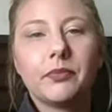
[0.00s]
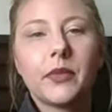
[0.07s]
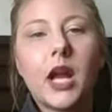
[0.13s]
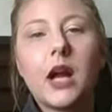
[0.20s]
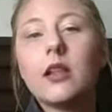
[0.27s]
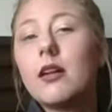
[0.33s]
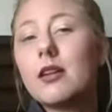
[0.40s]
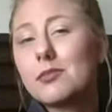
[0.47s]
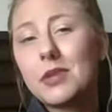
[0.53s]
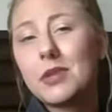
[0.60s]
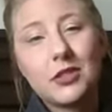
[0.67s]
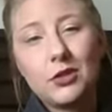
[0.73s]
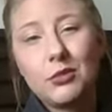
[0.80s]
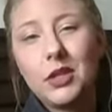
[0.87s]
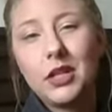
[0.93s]
I lost my
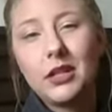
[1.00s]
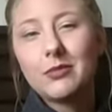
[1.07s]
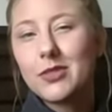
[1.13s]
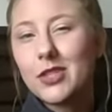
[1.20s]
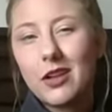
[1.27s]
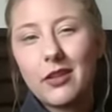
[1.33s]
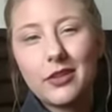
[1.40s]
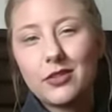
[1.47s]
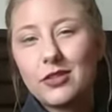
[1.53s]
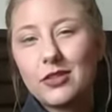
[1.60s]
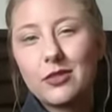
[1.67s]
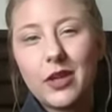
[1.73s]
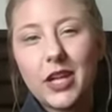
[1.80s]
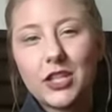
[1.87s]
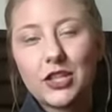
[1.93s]
2B, so now I use
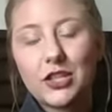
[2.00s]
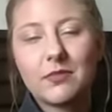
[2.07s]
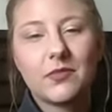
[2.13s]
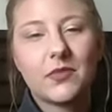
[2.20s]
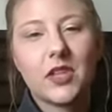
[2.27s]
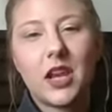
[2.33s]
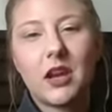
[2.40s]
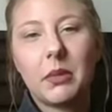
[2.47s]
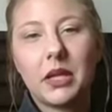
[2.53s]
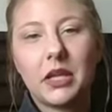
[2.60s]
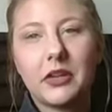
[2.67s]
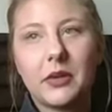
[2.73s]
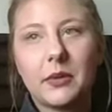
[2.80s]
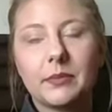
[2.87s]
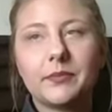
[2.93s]
2H. It's not a big
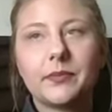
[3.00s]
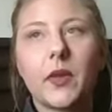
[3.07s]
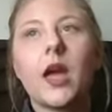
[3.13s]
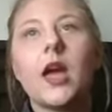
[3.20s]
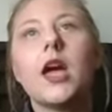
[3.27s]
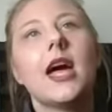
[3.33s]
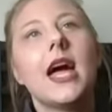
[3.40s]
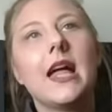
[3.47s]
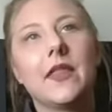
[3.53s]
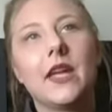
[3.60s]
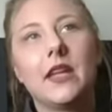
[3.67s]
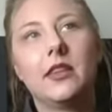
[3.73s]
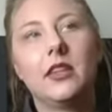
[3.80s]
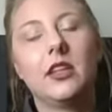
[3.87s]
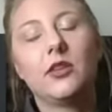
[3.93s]
deal. And
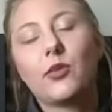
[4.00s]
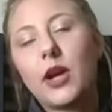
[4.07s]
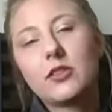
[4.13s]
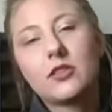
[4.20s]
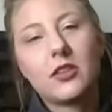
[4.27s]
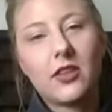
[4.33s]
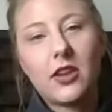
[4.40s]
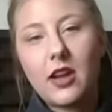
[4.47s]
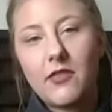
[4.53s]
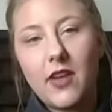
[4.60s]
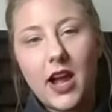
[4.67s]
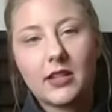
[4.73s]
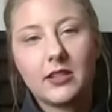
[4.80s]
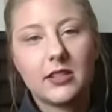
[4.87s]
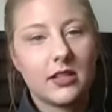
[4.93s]
then the eraser that I've
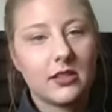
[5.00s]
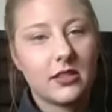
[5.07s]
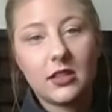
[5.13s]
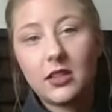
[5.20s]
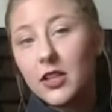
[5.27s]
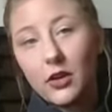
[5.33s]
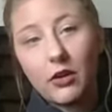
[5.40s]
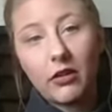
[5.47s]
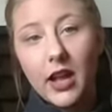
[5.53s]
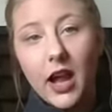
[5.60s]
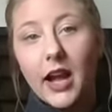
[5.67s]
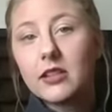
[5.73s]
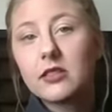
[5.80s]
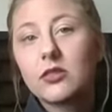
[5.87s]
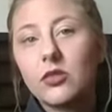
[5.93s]
had since literally
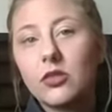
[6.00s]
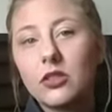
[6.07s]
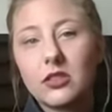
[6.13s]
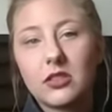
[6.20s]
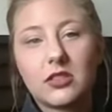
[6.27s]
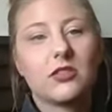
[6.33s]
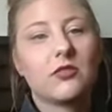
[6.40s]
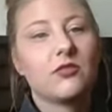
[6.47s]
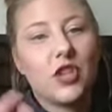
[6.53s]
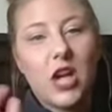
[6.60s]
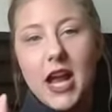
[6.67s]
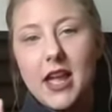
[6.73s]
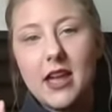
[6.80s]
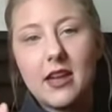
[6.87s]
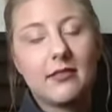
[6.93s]
high school, it's
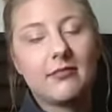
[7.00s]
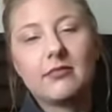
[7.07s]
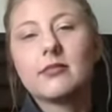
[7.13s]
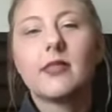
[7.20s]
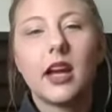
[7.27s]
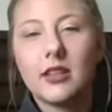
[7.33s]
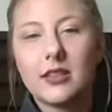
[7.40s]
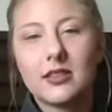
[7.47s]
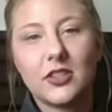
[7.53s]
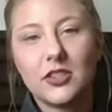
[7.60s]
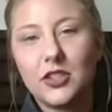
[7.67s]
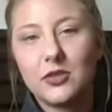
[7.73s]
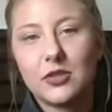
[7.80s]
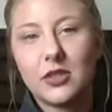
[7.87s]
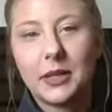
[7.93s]
giant. I still
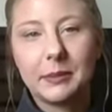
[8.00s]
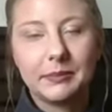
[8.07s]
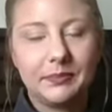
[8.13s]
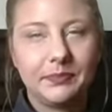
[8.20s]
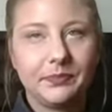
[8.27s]
use it.